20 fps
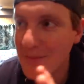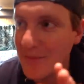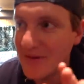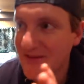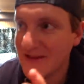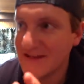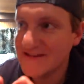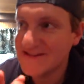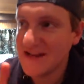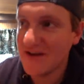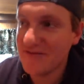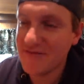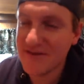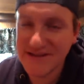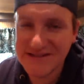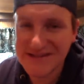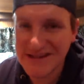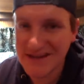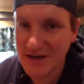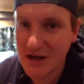I think
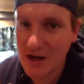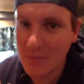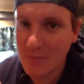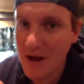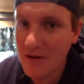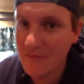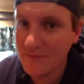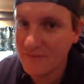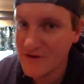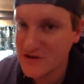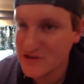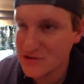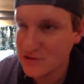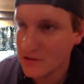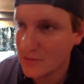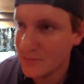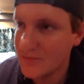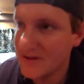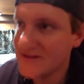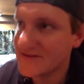Stephanie's gonna come out and fish a
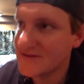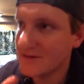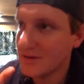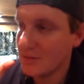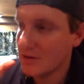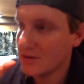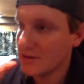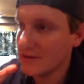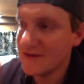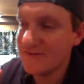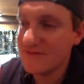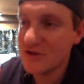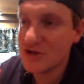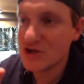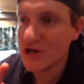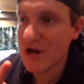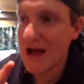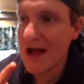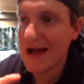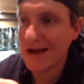little bit, so I'm gonna leave the
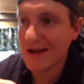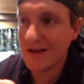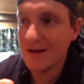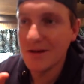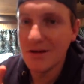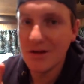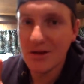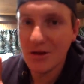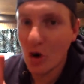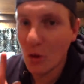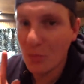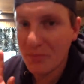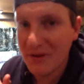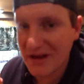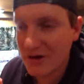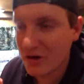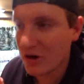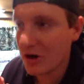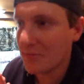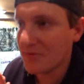shack, go
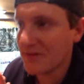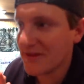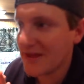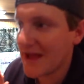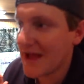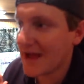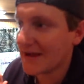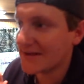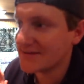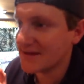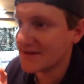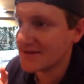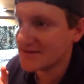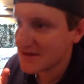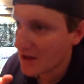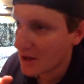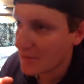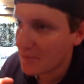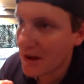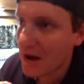pick her up at the access,
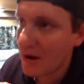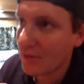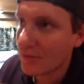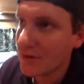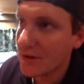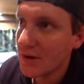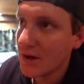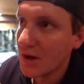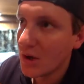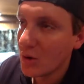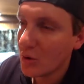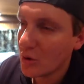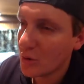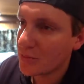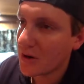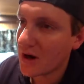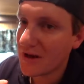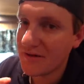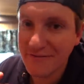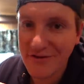come out, we'll
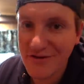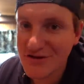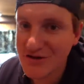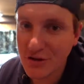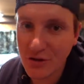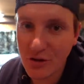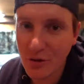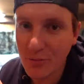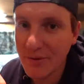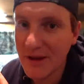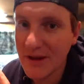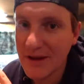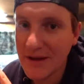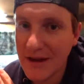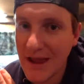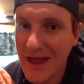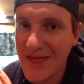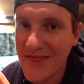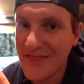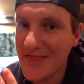probably fish a little bit,
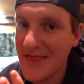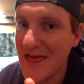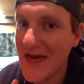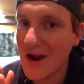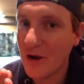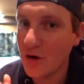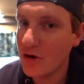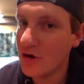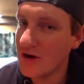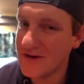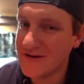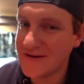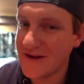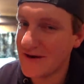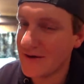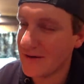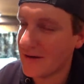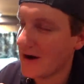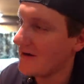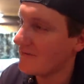and then I'll cook
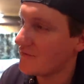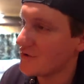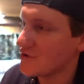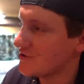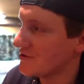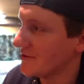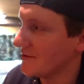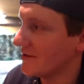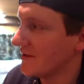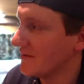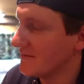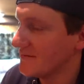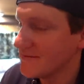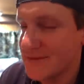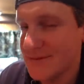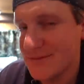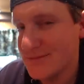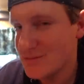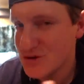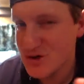dinner after she leaves.
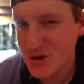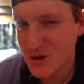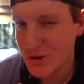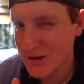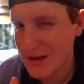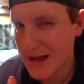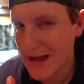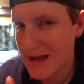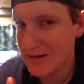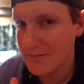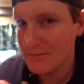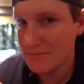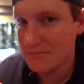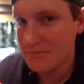She already ate.